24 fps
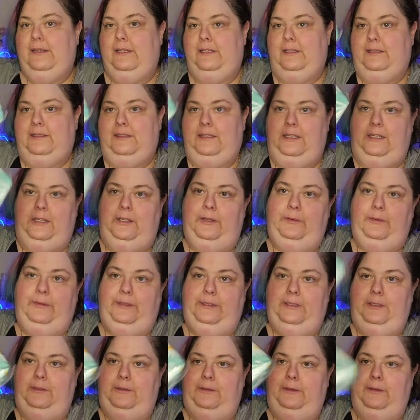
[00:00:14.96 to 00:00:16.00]
This cute
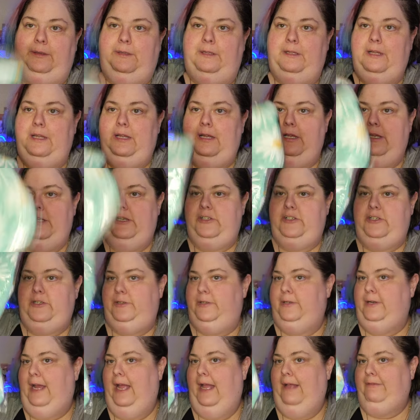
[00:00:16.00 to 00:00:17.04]
little
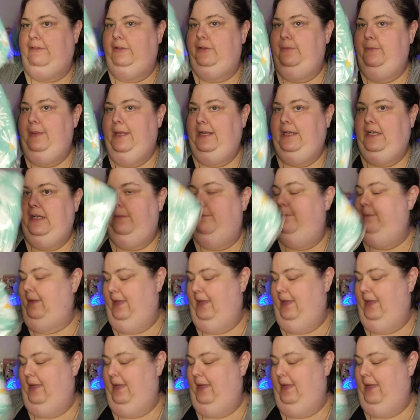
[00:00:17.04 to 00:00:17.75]
travel makeup